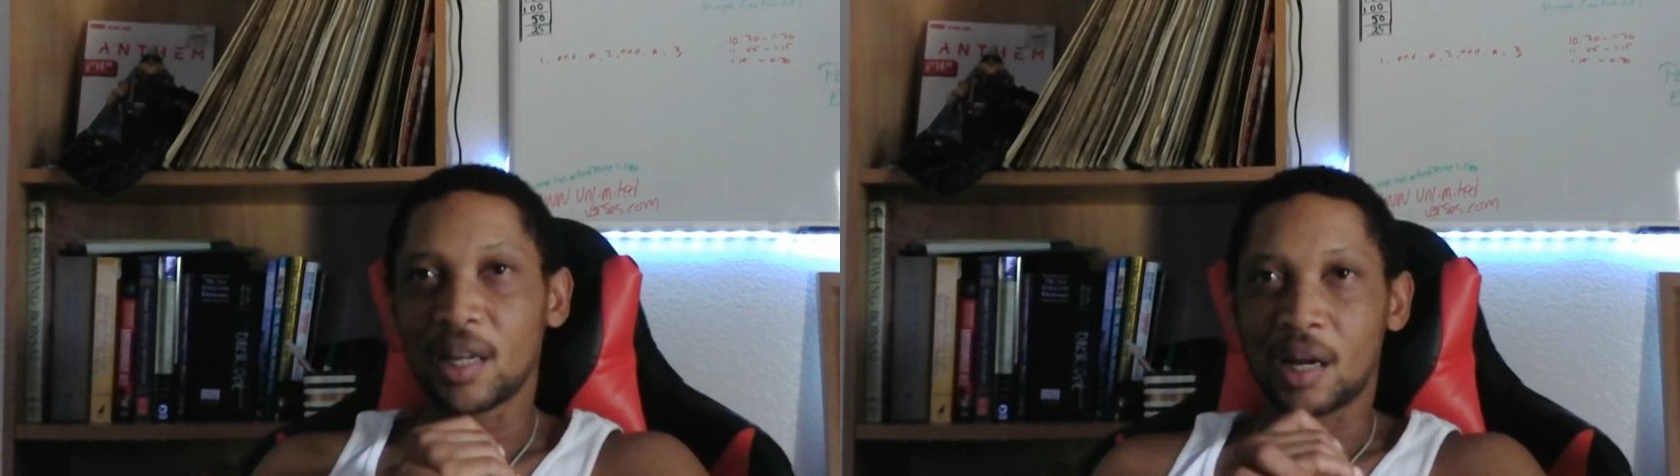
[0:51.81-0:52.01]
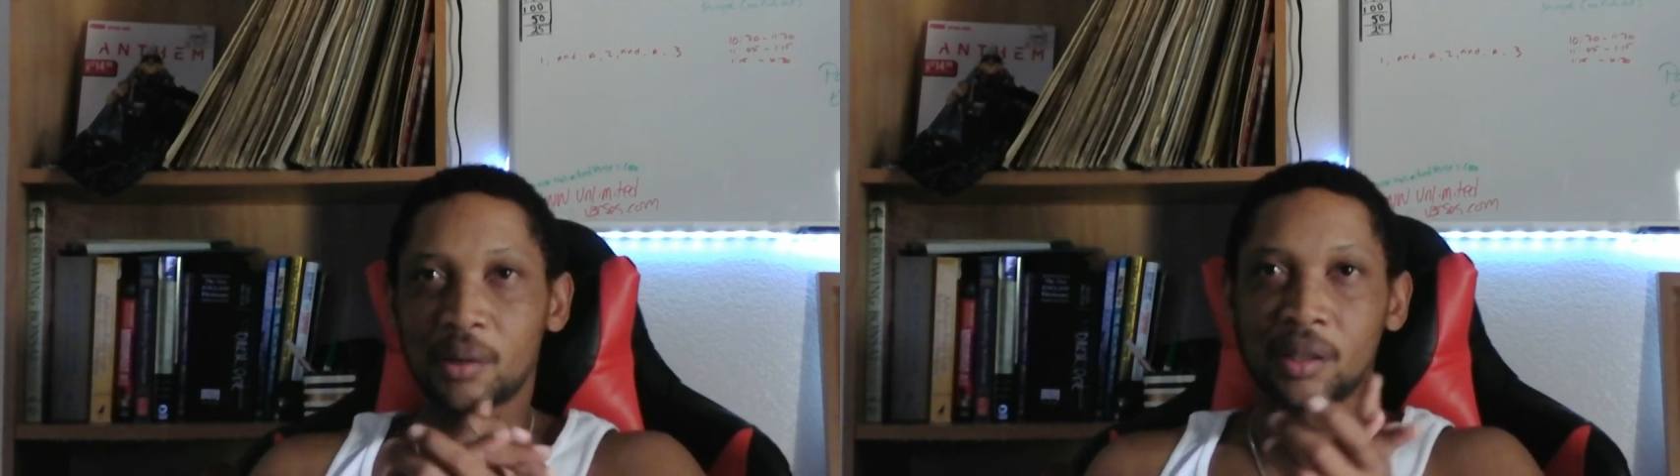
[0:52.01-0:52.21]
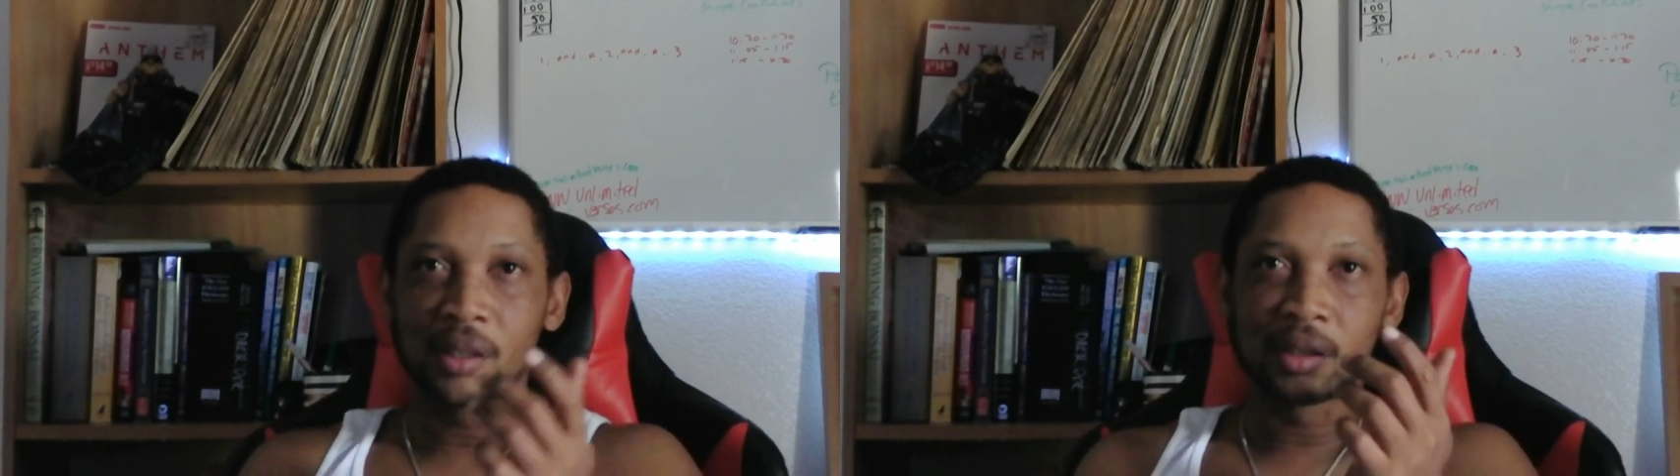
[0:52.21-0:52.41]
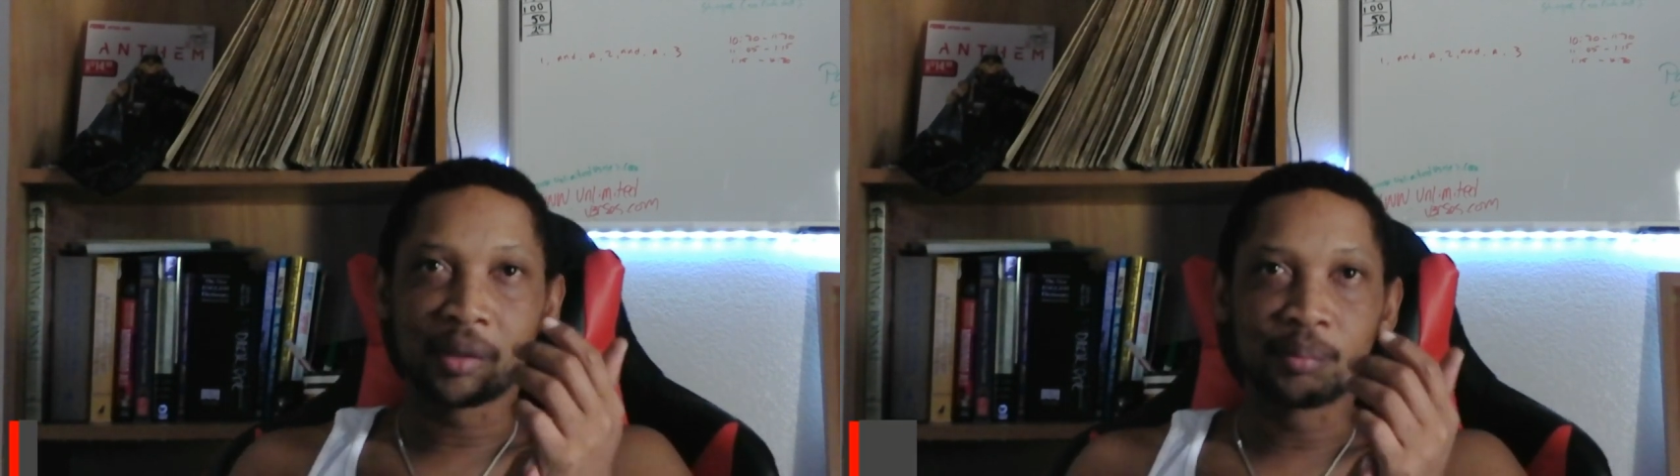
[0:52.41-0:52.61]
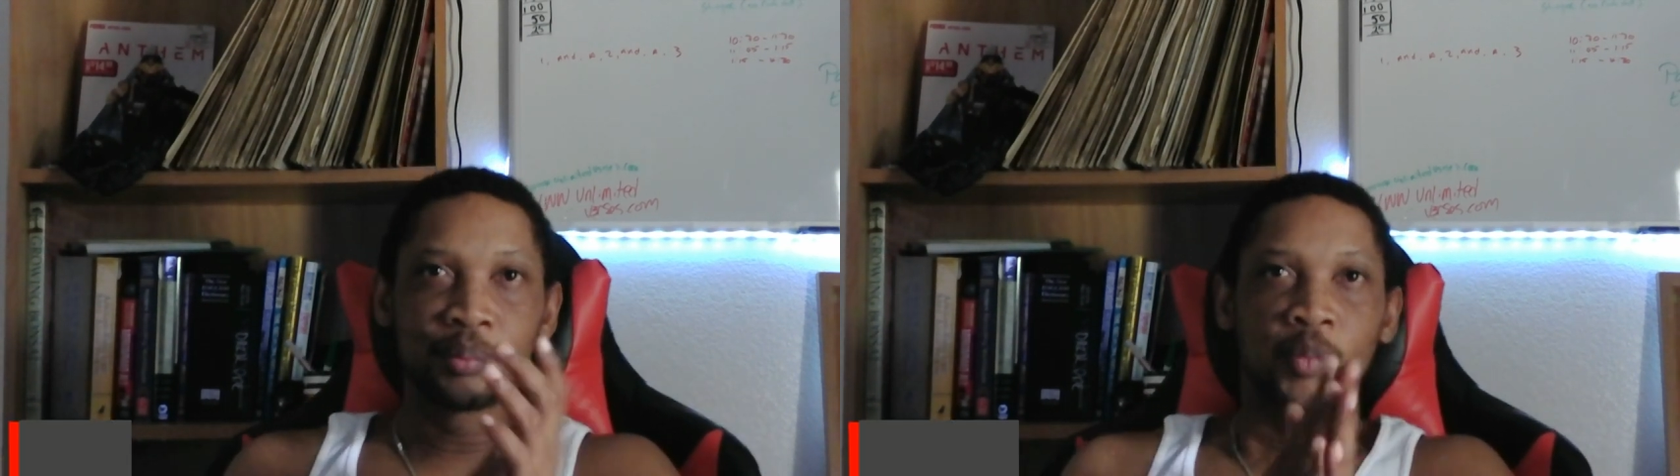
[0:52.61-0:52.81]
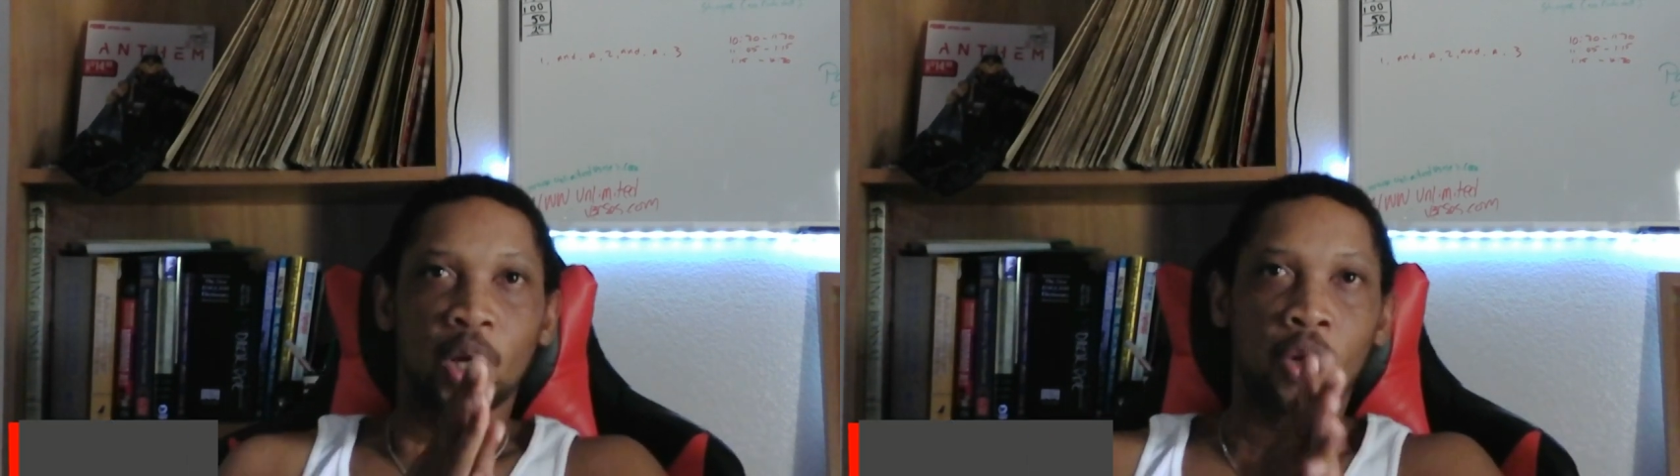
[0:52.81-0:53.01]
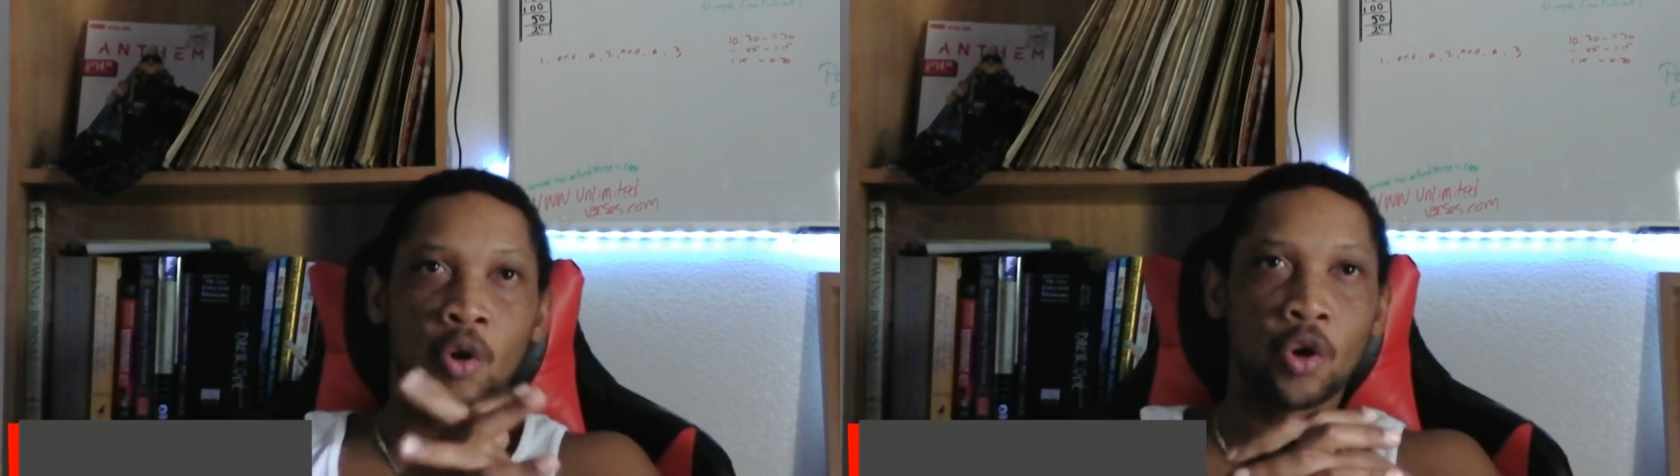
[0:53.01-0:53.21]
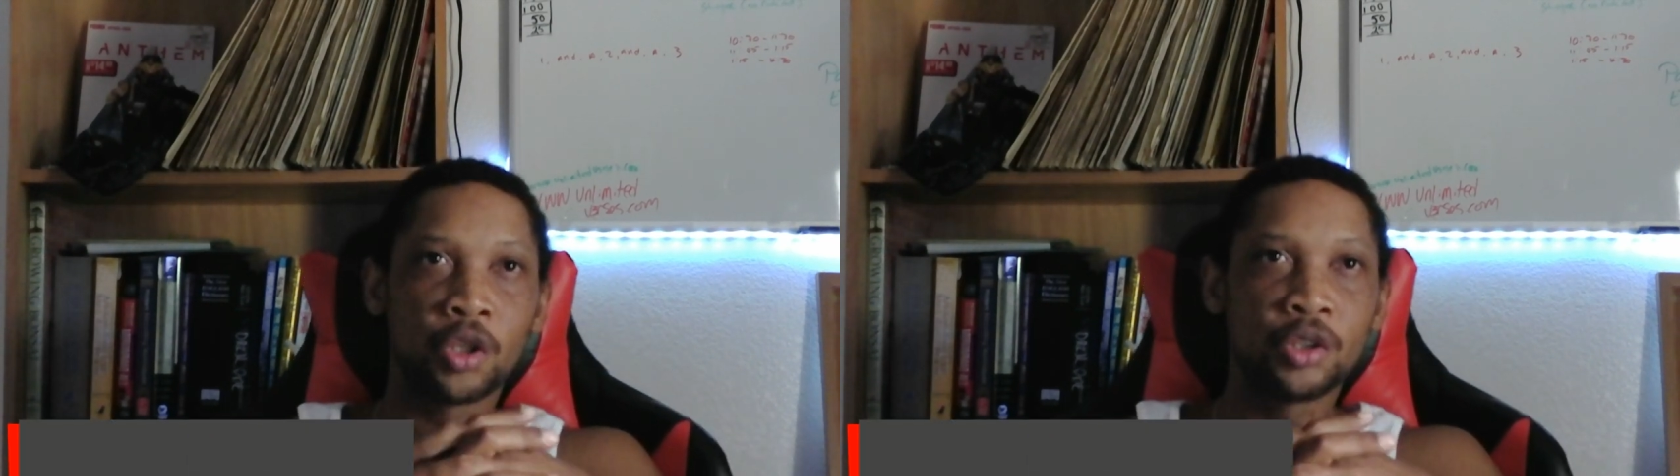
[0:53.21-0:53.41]

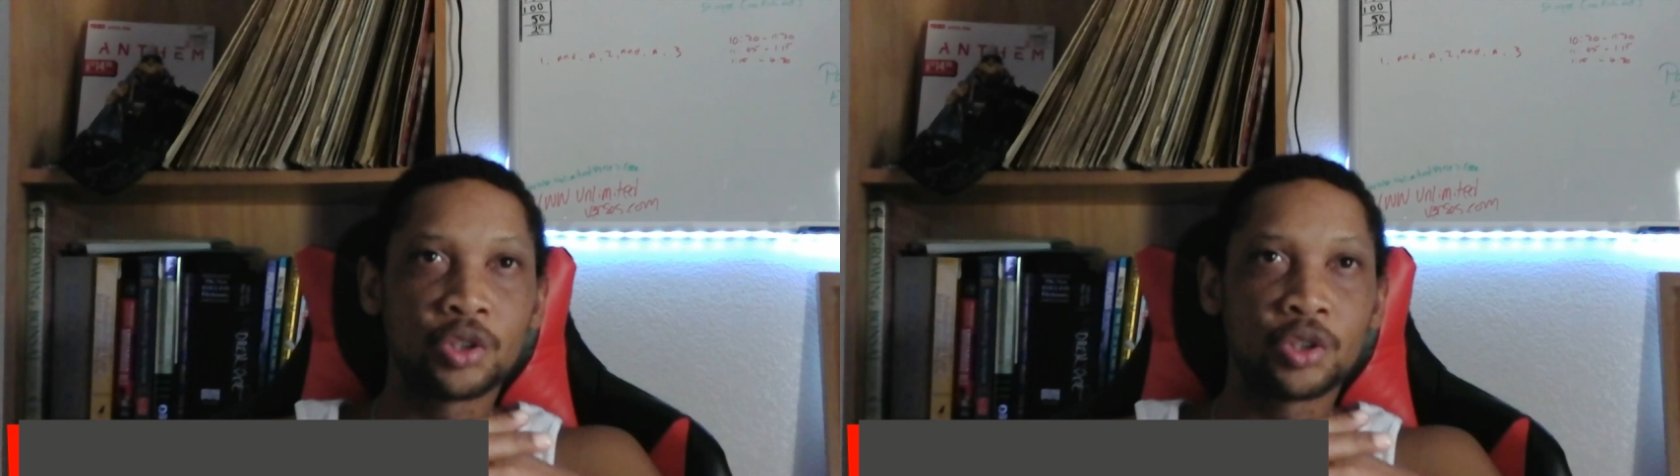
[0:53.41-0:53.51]
According